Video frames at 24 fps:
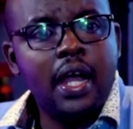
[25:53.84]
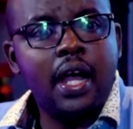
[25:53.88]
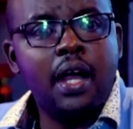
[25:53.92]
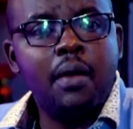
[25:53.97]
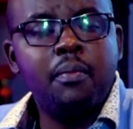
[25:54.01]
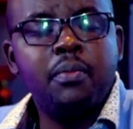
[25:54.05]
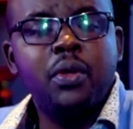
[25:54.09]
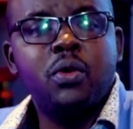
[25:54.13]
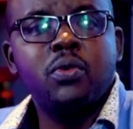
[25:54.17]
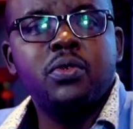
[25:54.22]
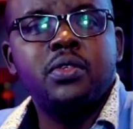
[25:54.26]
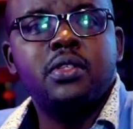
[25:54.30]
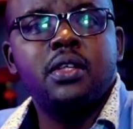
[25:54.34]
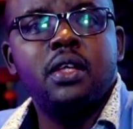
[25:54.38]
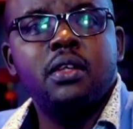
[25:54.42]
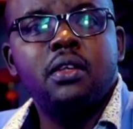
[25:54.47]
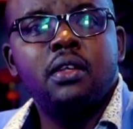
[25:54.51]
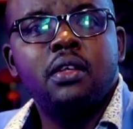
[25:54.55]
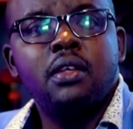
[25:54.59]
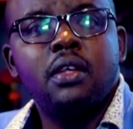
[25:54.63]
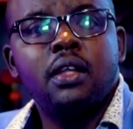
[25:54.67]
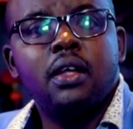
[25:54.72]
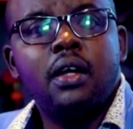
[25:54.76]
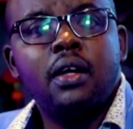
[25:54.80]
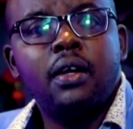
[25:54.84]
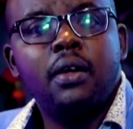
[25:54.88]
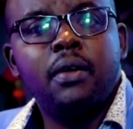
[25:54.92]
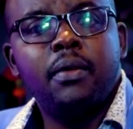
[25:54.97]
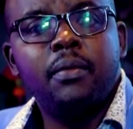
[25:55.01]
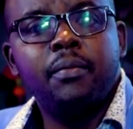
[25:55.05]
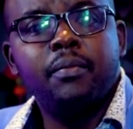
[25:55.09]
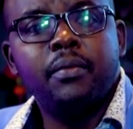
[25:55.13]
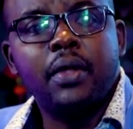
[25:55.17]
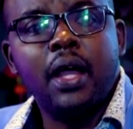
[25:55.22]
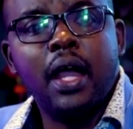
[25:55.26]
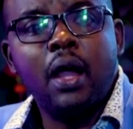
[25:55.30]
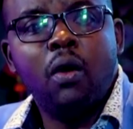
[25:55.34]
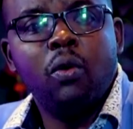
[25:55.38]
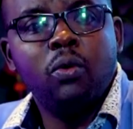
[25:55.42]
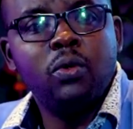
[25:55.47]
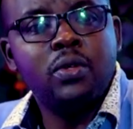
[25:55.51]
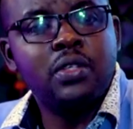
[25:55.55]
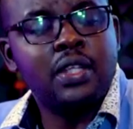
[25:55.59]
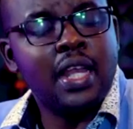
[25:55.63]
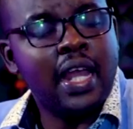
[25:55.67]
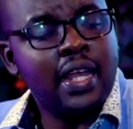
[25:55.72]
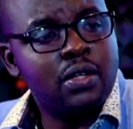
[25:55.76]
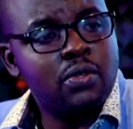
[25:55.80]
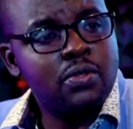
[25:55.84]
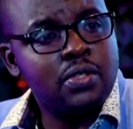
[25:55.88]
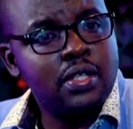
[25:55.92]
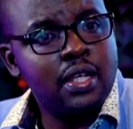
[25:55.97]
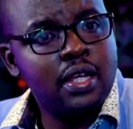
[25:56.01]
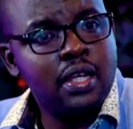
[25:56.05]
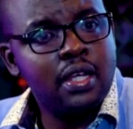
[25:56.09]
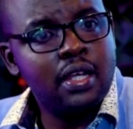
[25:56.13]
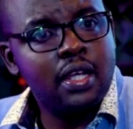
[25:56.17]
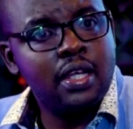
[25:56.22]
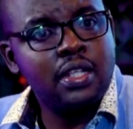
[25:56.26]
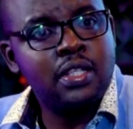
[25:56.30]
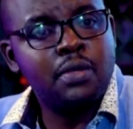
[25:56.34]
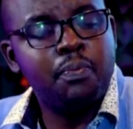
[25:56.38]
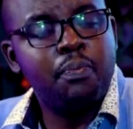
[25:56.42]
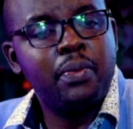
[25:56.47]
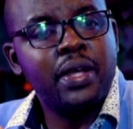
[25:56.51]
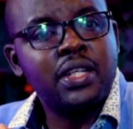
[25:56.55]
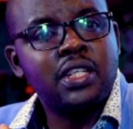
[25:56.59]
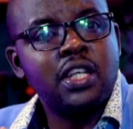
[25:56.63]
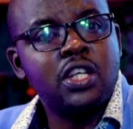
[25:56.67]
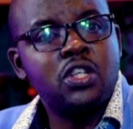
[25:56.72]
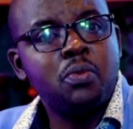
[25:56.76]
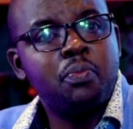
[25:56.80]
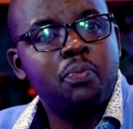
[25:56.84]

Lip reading: because then I always like to say it's better to